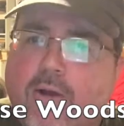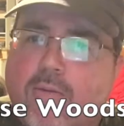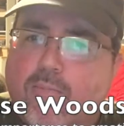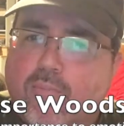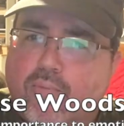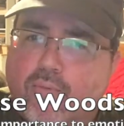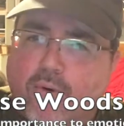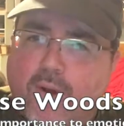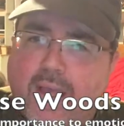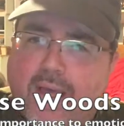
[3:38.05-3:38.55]

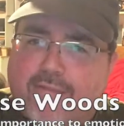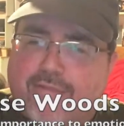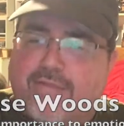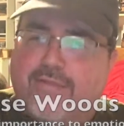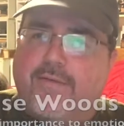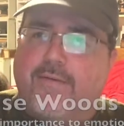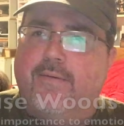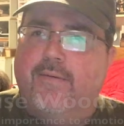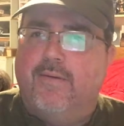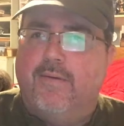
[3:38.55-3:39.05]

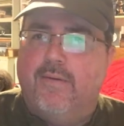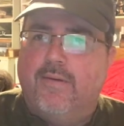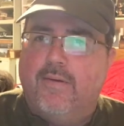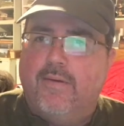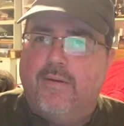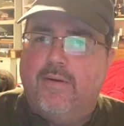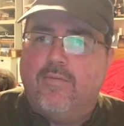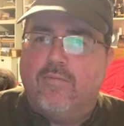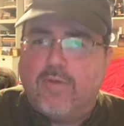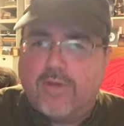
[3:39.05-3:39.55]
Breath
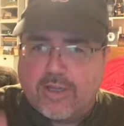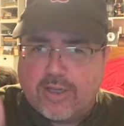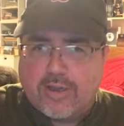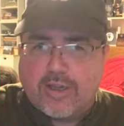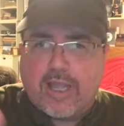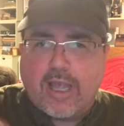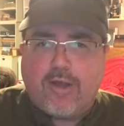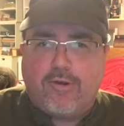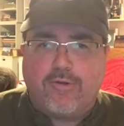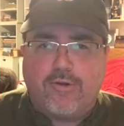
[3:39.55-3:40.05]
will
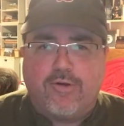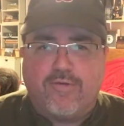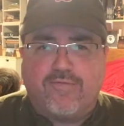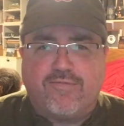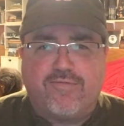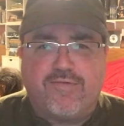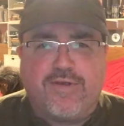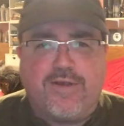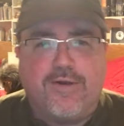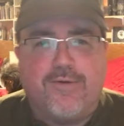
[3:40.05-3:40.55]
allow you to
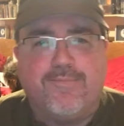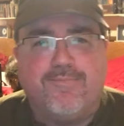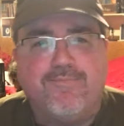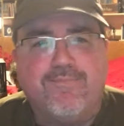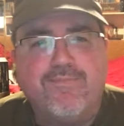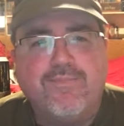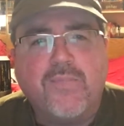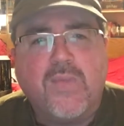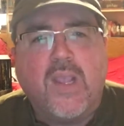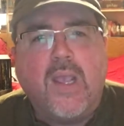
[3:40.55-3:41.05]
feel.
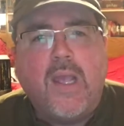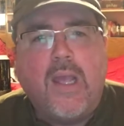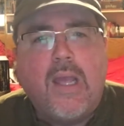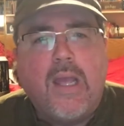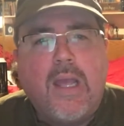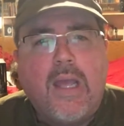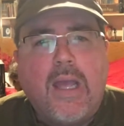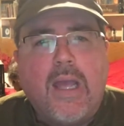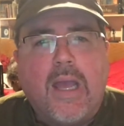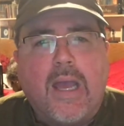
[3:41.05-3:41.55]

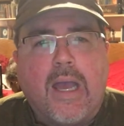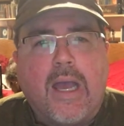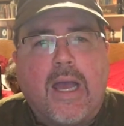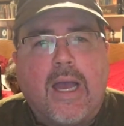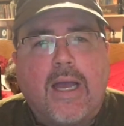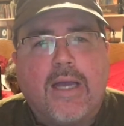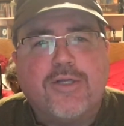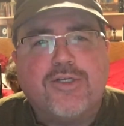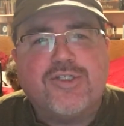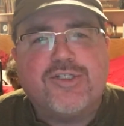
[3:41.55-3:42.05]

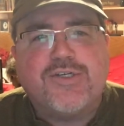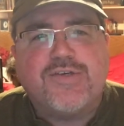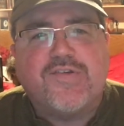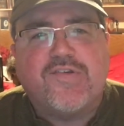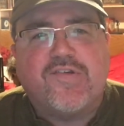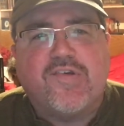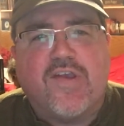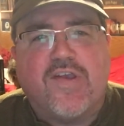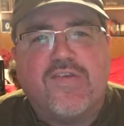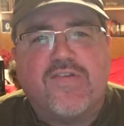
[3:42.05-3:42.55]
She
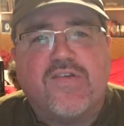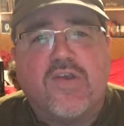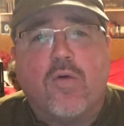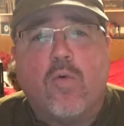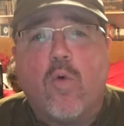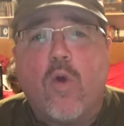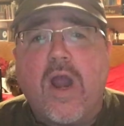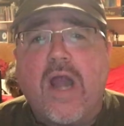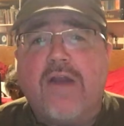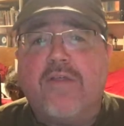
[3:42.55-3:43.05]
says,
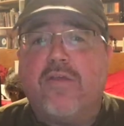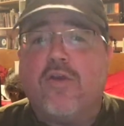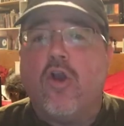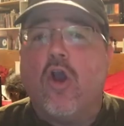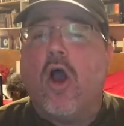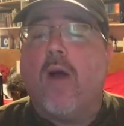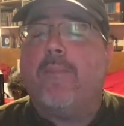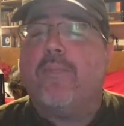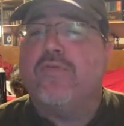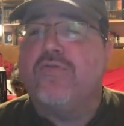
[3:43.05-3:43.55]
where do the
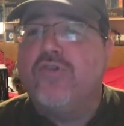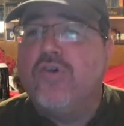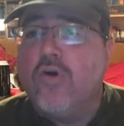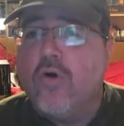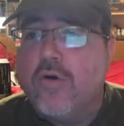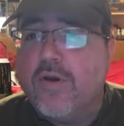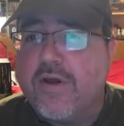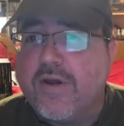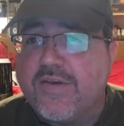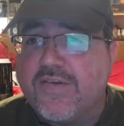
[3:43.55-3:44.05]

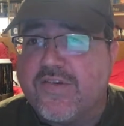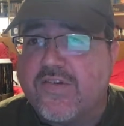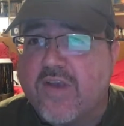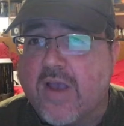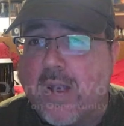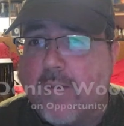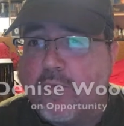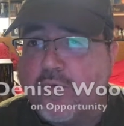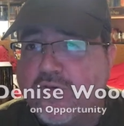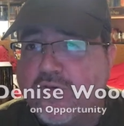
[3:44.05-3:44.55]
opportunities come? We're